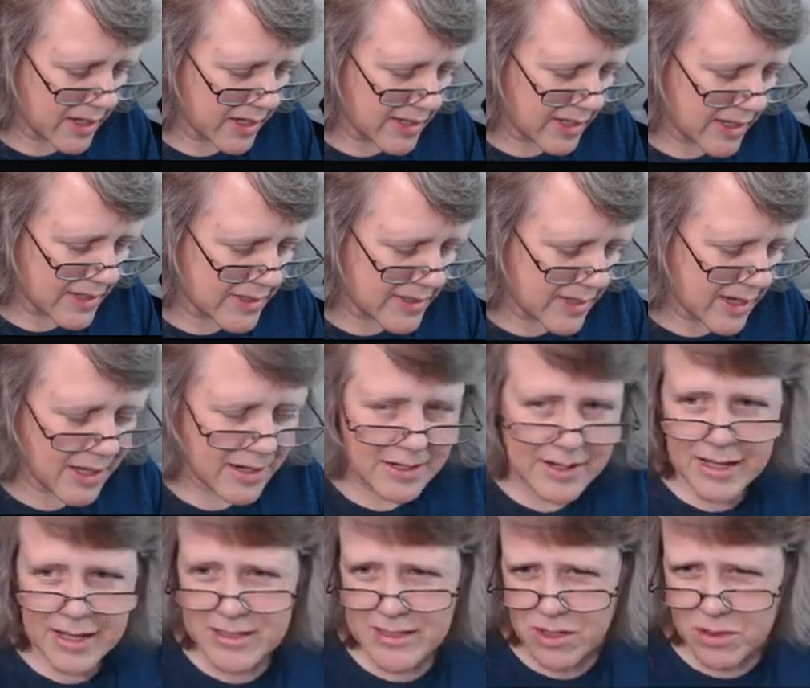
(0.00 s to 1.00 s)
on that side
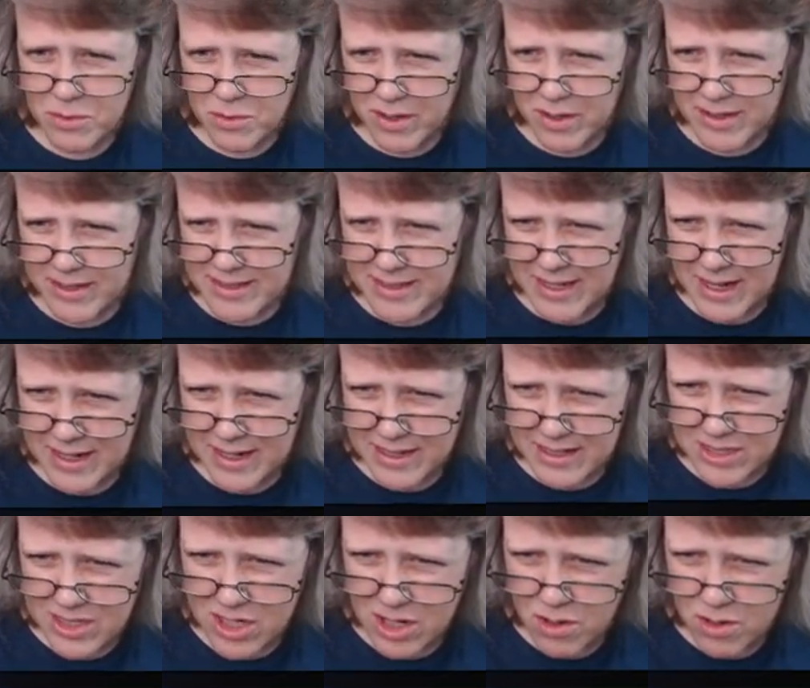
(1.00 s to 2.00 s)
as I do on this side.
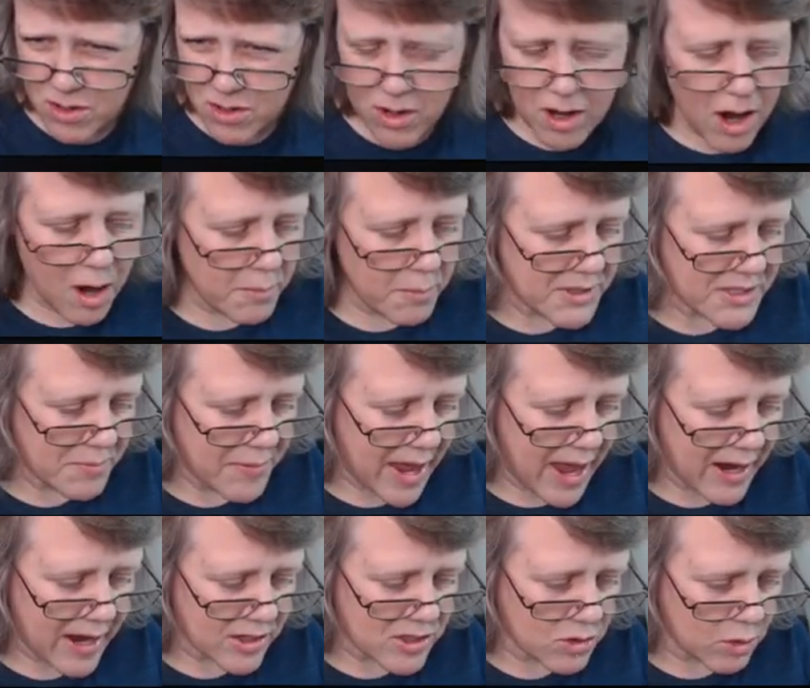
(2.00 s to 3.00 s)
Because here her arm is
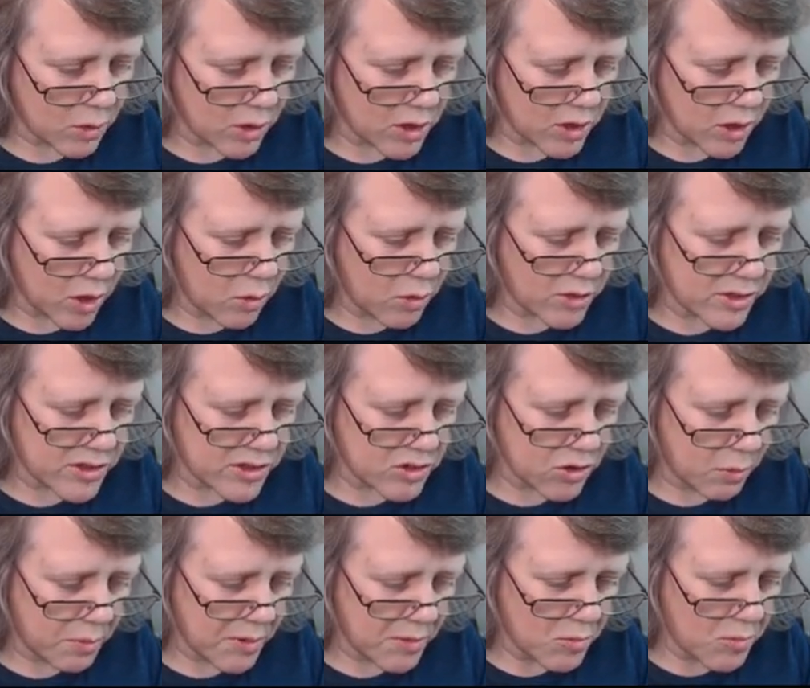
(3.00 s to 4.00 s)
back, so her coat is
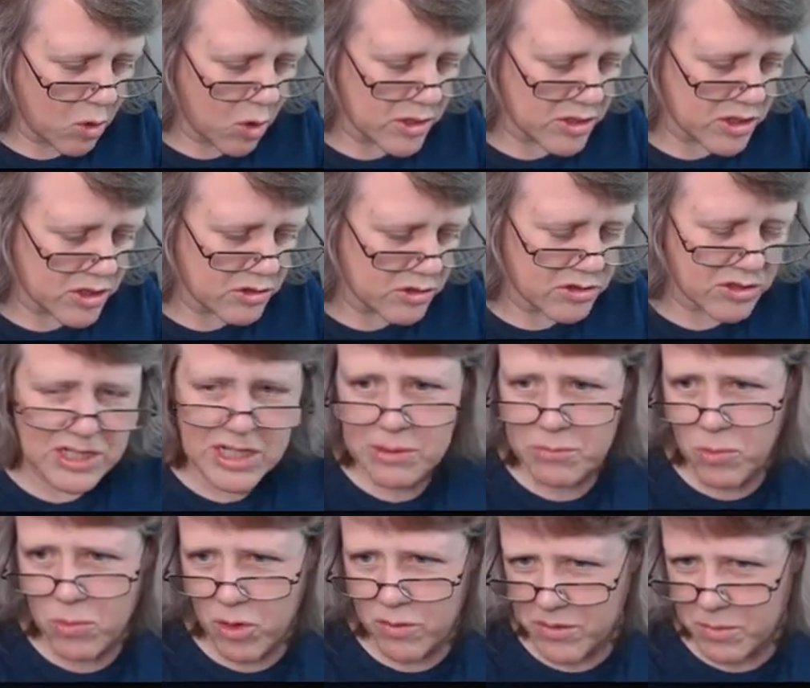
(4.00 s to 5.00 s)
open more, so you're
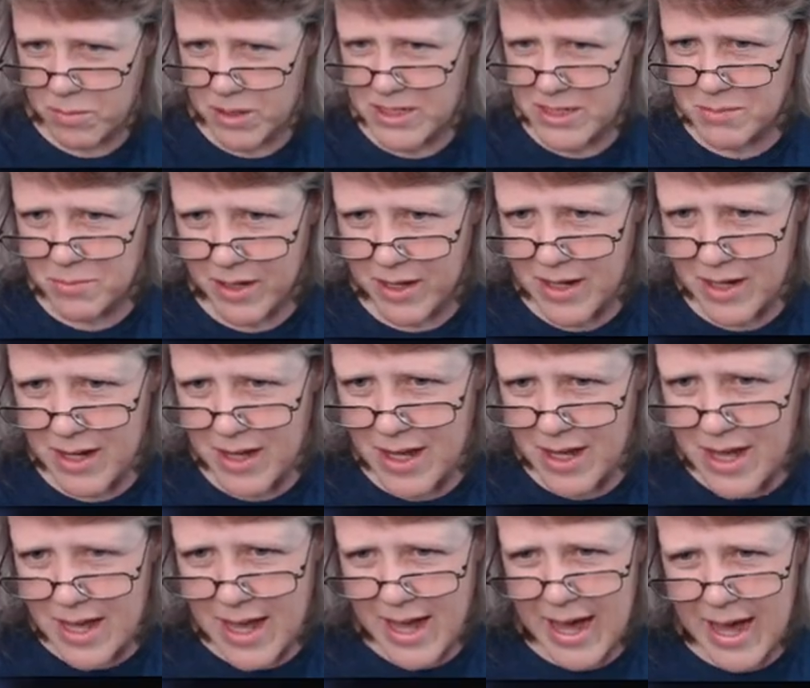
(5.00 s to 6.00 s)
seeing more of the breastplate.
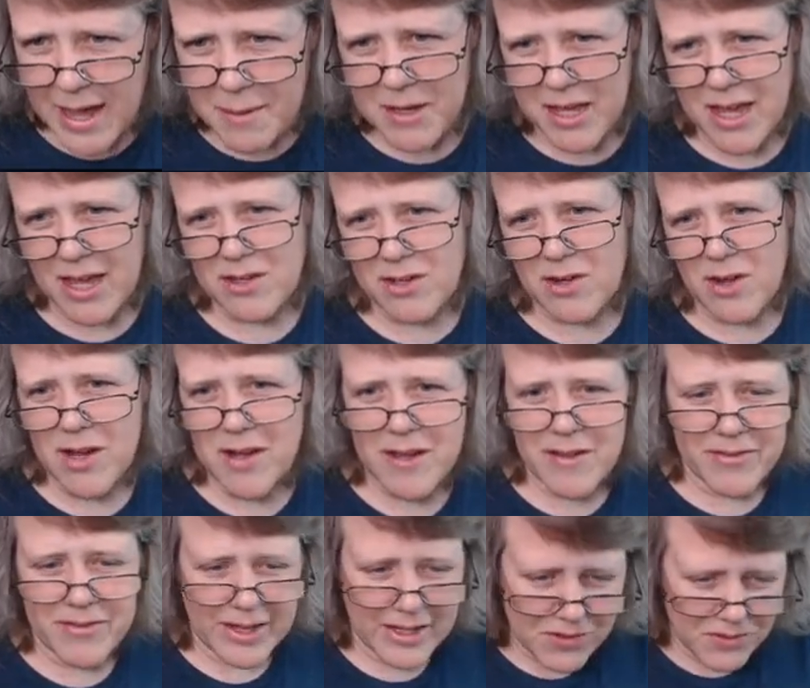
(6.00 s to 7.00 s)
Hi, Mikot Dog.
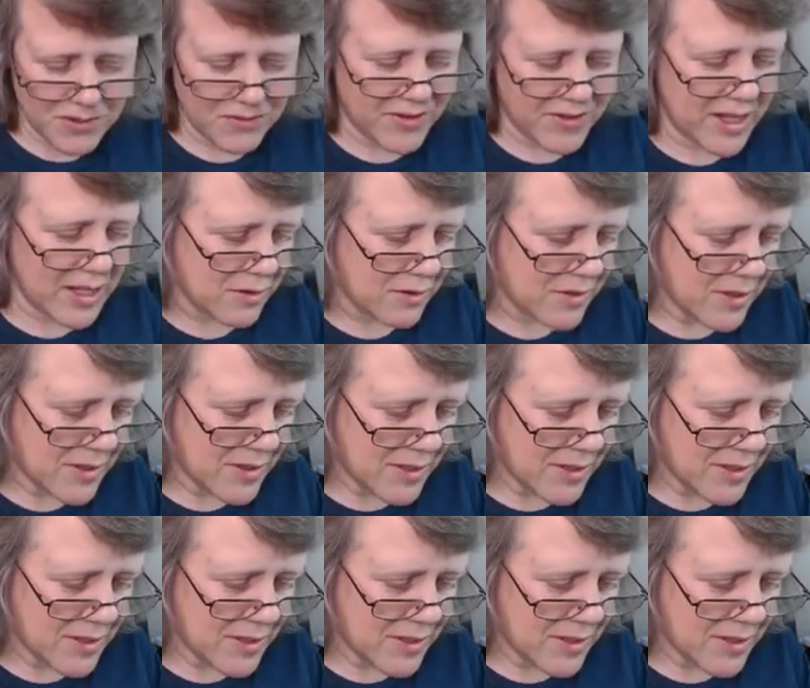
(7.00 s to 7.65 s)
Thanks for the follow.